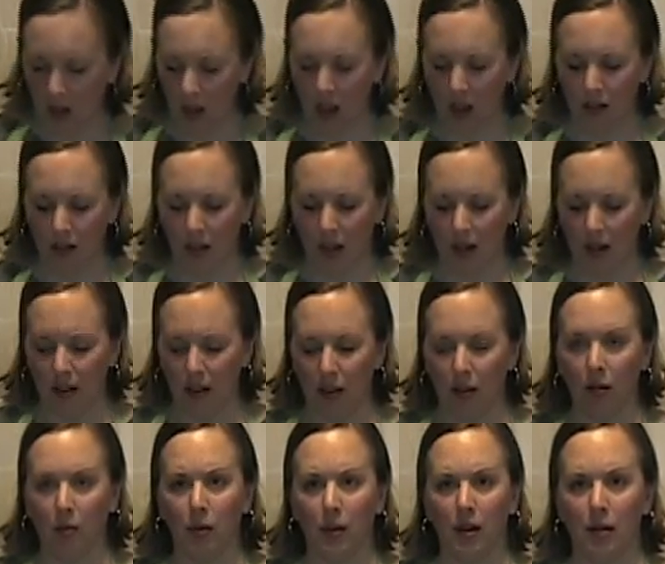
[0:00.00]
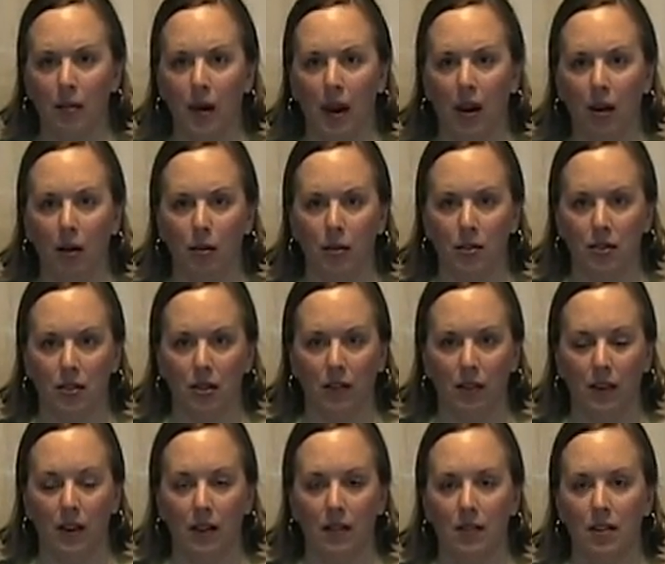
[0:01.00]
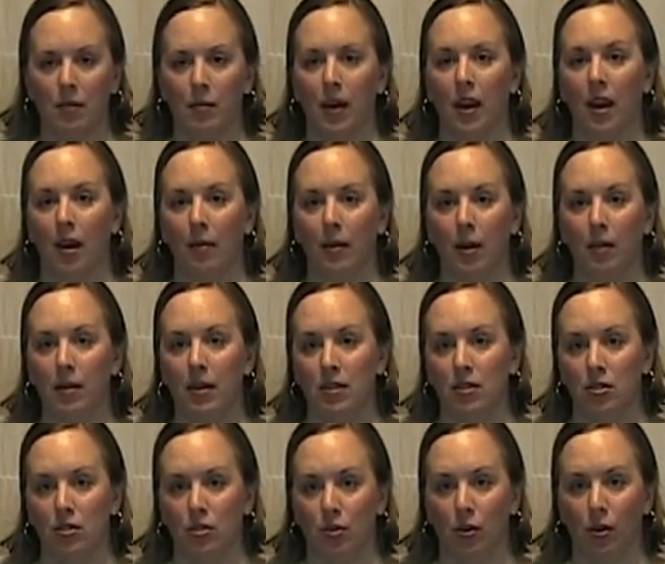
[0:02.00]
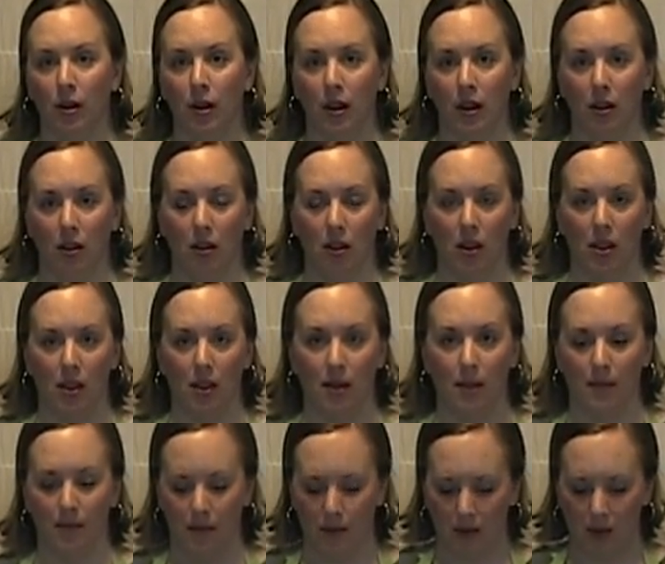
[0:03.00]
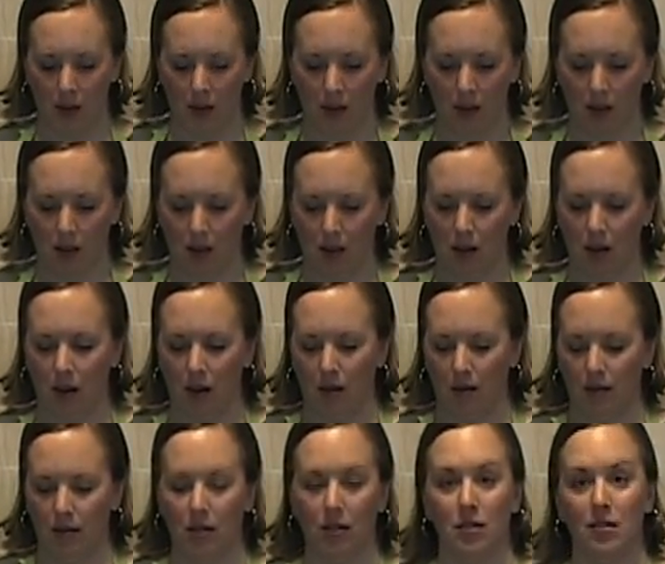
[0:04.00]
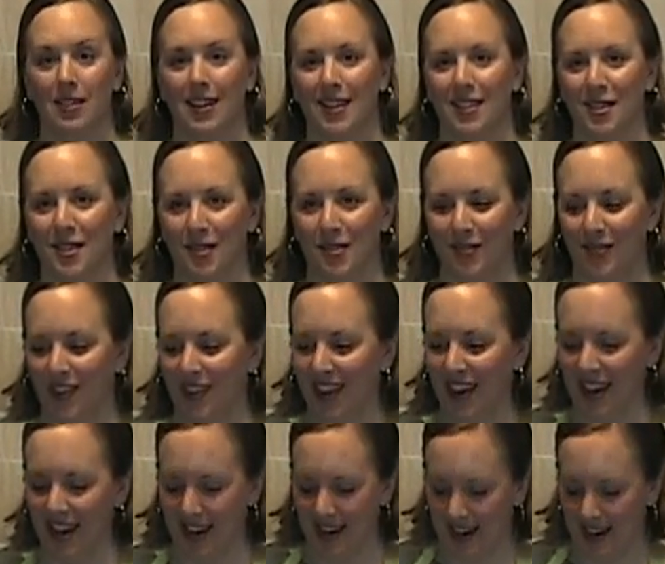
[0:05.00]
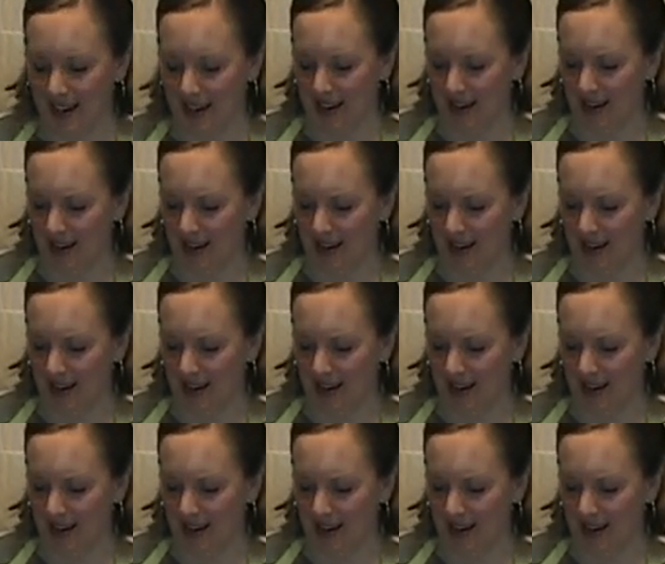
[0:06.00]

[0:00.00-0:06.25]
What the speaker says: I'll talk a little bit about preservatives in my upcoming tutorial on them, so stay tuned for that.